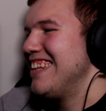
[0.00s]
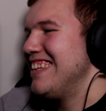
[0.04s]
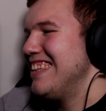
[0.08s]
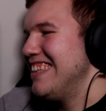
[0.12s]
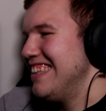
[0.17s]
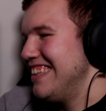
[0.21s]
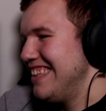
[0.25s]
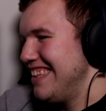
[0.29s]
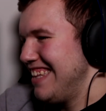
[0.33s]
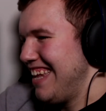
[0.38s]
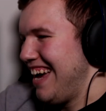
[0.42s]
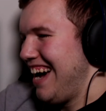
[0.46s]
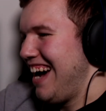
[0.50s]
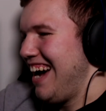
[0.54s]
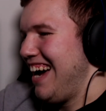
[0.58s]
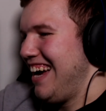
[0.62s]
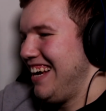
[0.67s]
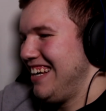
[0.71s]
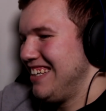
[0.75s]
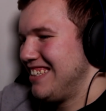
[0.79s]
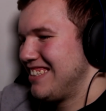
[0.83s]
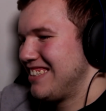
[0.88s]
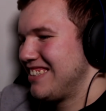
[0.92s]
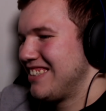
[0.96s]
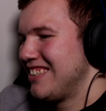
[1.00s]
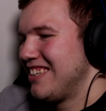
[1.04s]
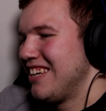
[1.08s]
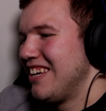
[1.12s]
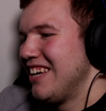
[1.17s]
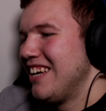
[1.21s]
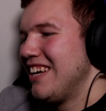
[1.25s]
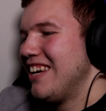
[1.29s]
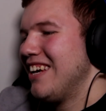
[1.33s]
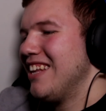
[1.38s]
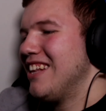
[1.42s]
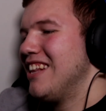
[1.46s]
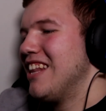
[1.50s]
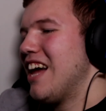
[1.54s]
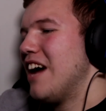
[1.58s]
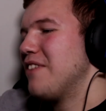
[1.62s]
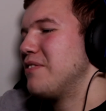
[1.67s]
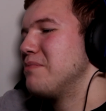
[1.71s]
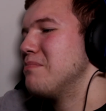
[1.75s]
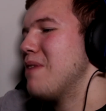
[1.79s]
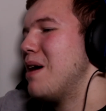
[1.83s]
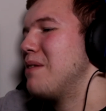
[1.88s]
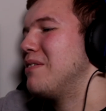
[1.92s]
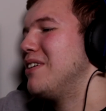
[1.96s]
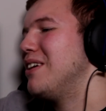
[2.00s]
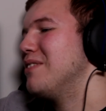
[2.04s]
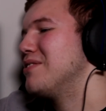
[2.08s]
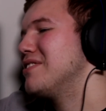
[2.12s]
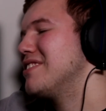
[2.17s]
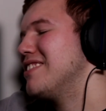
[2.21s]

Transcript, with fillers: Nice. En Love and Marry of